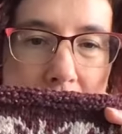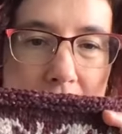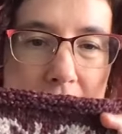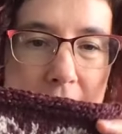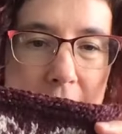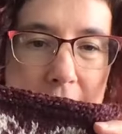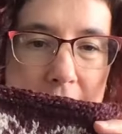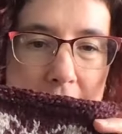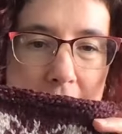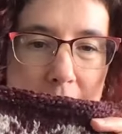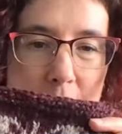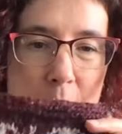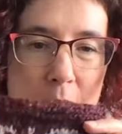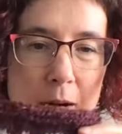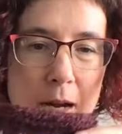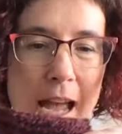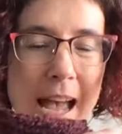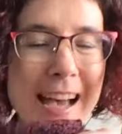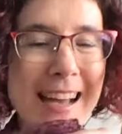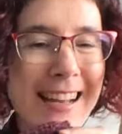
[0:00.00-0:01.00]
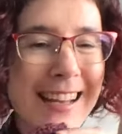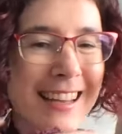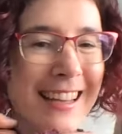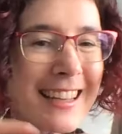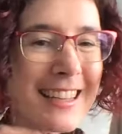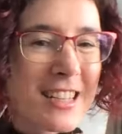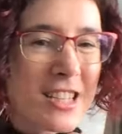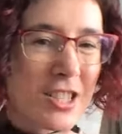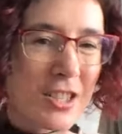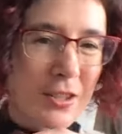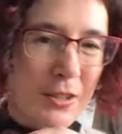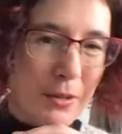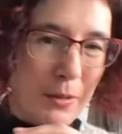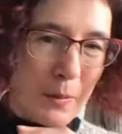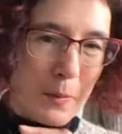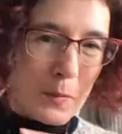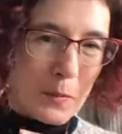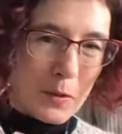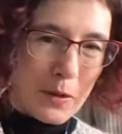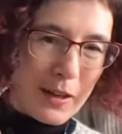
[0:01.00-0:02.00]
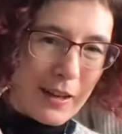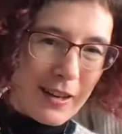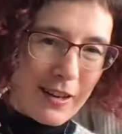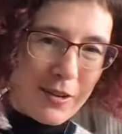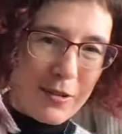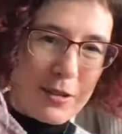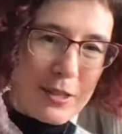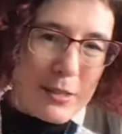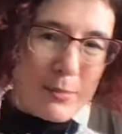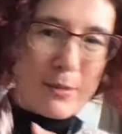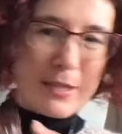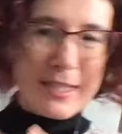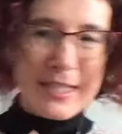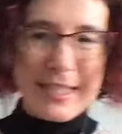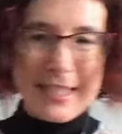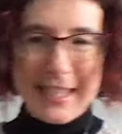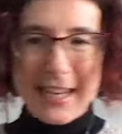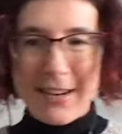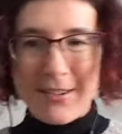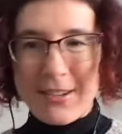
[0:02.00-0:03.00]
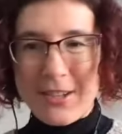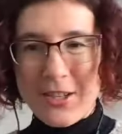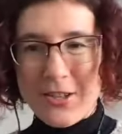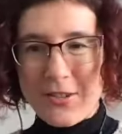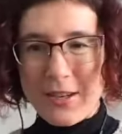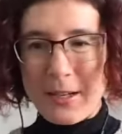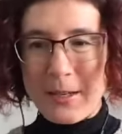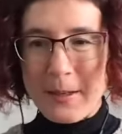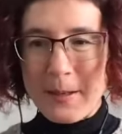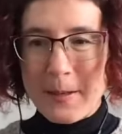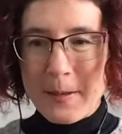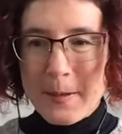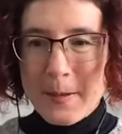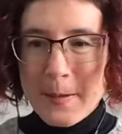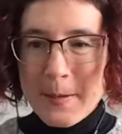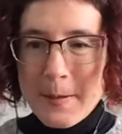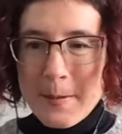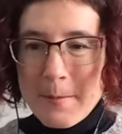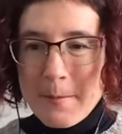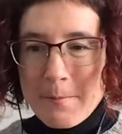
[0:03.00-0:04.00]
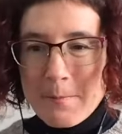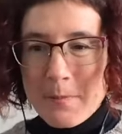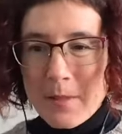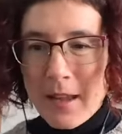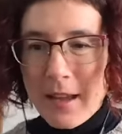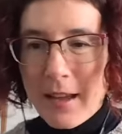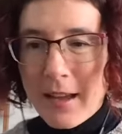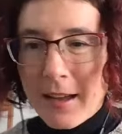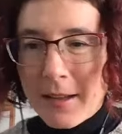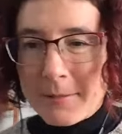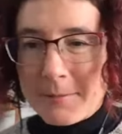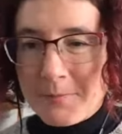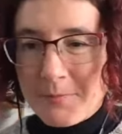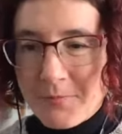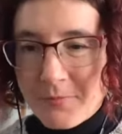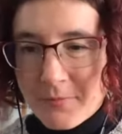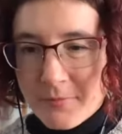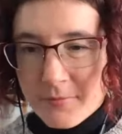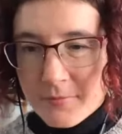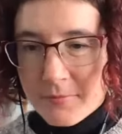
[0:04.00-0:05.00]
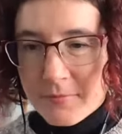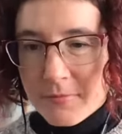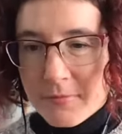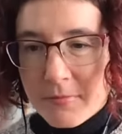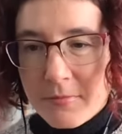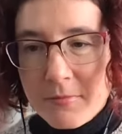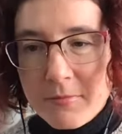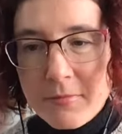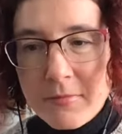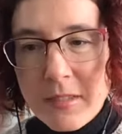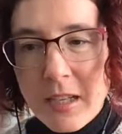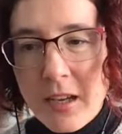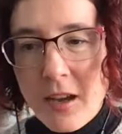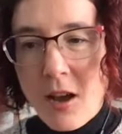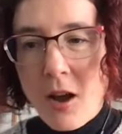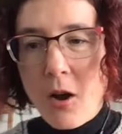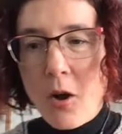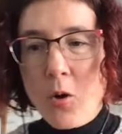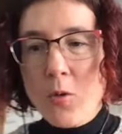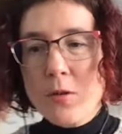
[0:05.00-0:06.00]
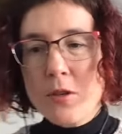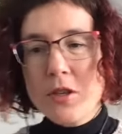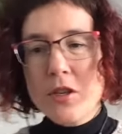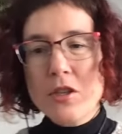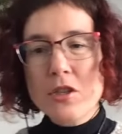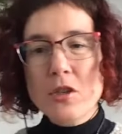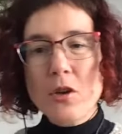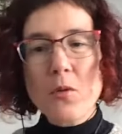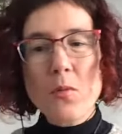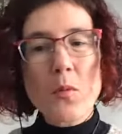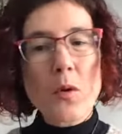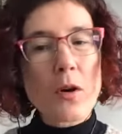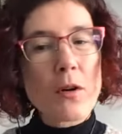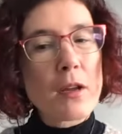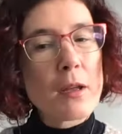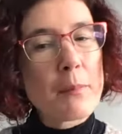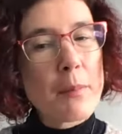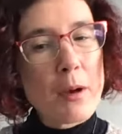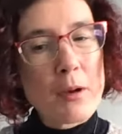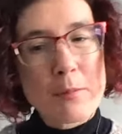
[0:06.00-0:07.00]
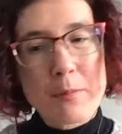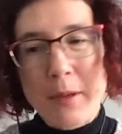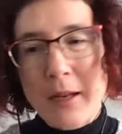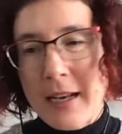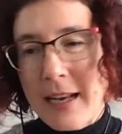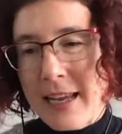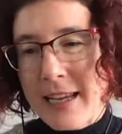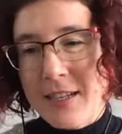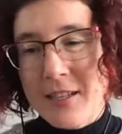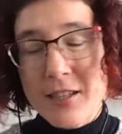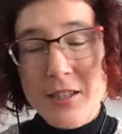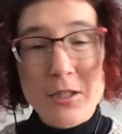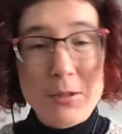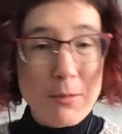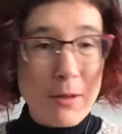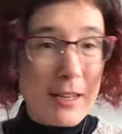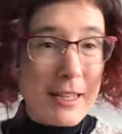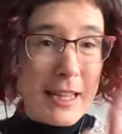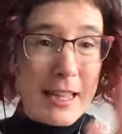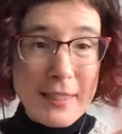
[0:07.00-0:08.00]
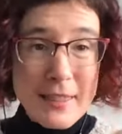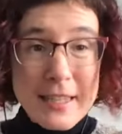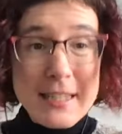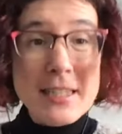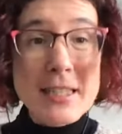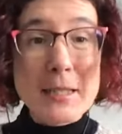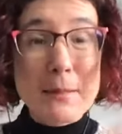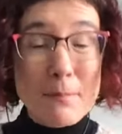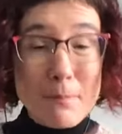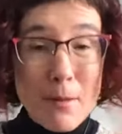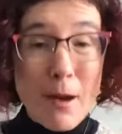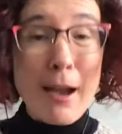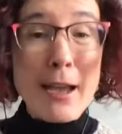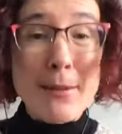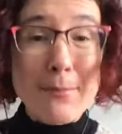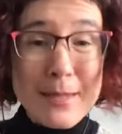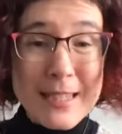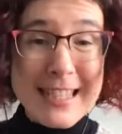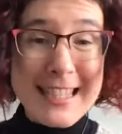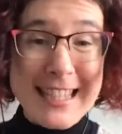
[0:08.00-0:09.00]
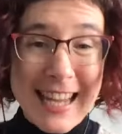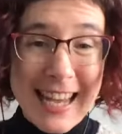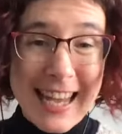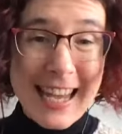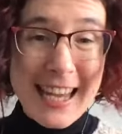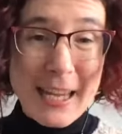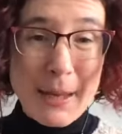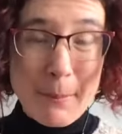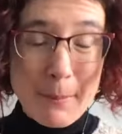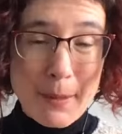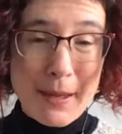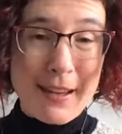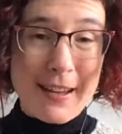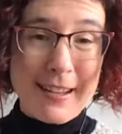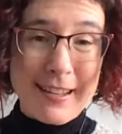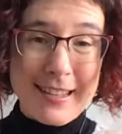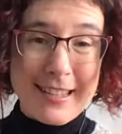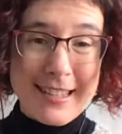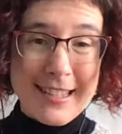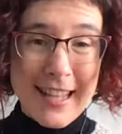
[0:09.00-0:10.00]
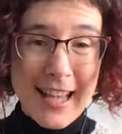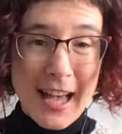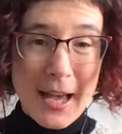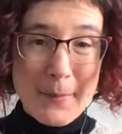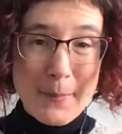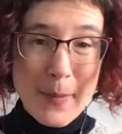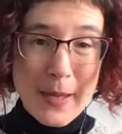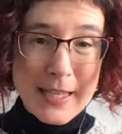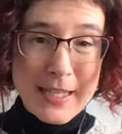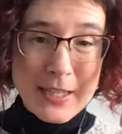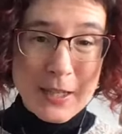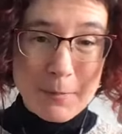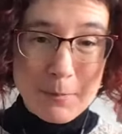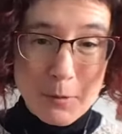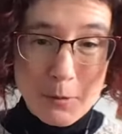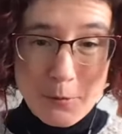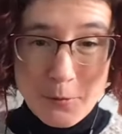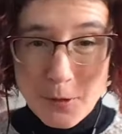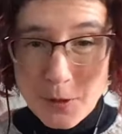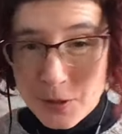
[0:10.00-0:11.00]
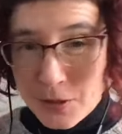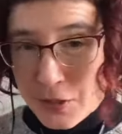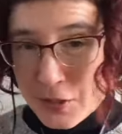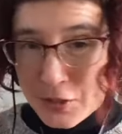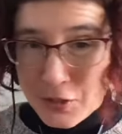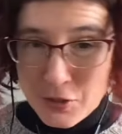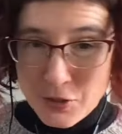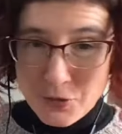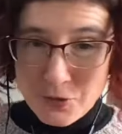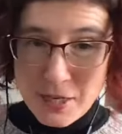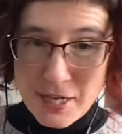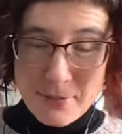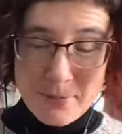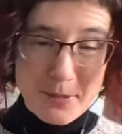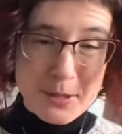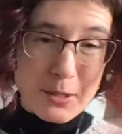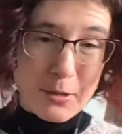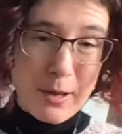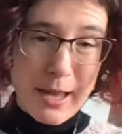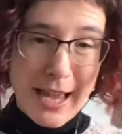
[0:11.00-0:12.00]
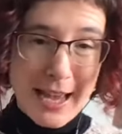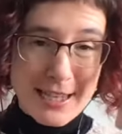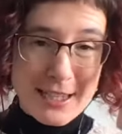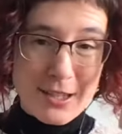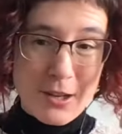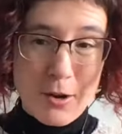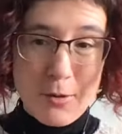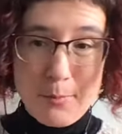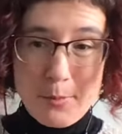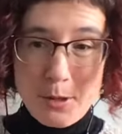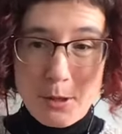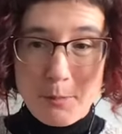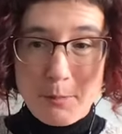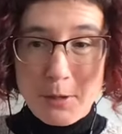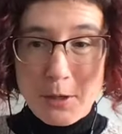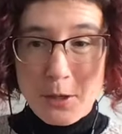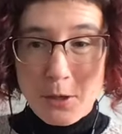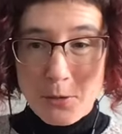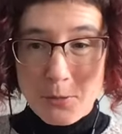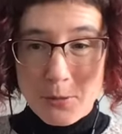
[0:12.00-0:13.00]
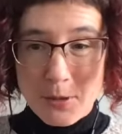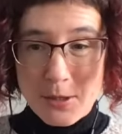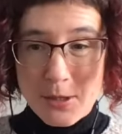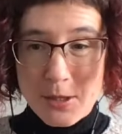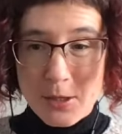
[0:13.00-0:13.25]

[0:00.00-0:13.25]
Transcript: I think then we're heading into more Christmassy territory. Um, oh, don't worry about being late into it. This is my mistake because I messed up the first stream. So I had to open up a new one.